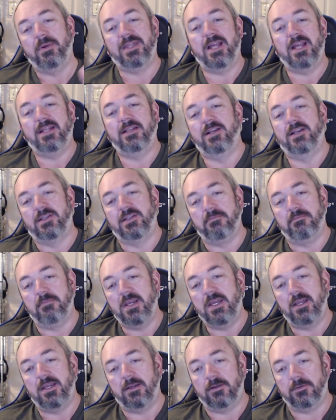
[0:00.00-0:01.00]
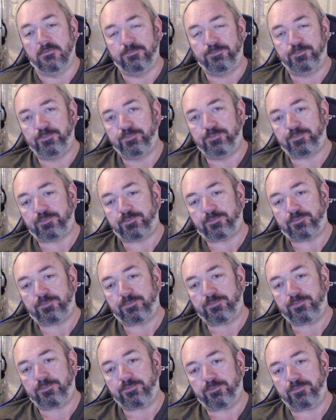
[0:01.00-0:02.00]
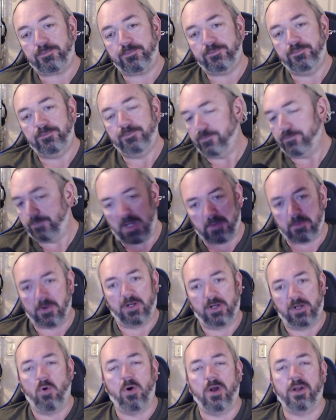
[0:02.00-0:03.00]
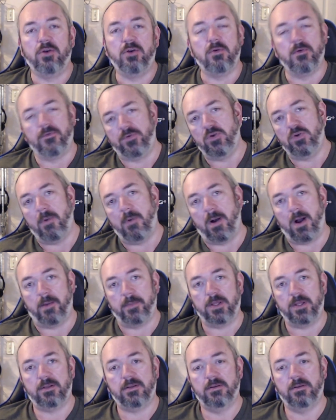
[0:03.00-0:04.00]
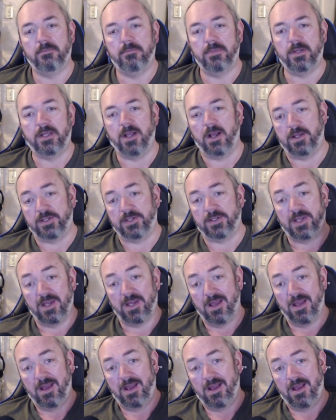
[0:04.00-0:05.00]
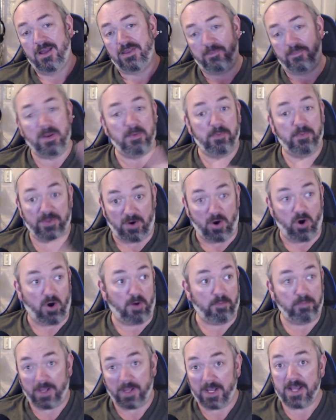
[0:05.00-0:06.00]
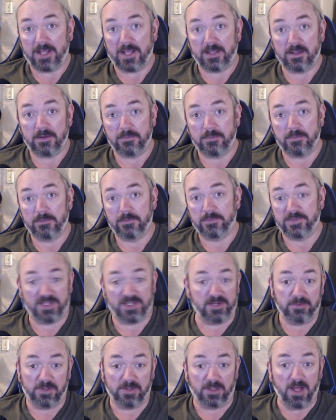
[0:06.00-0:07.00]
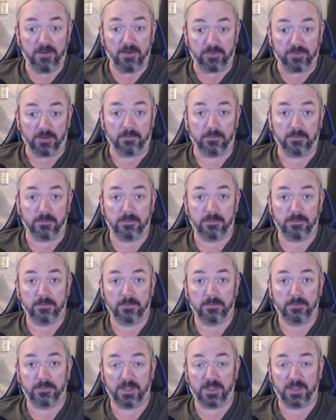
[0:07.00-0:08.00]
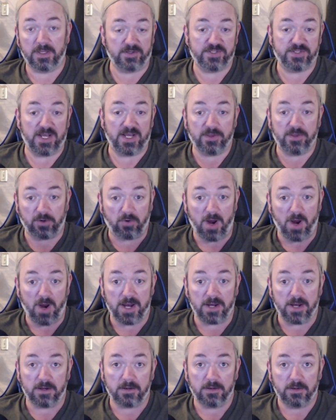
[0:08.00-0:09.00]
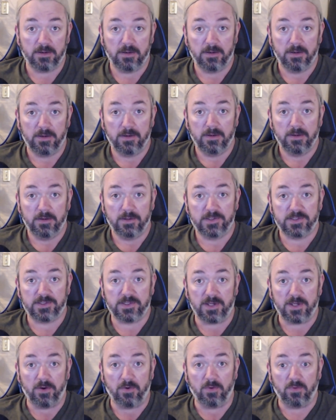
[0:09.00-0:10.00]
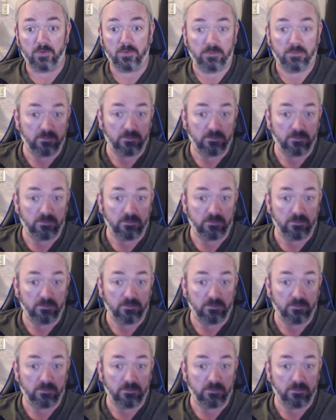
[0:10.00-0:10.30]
that doesn't mean I'm going to go on here and review on it. Because the people that are playing them seem to love them. They're saying they're great. So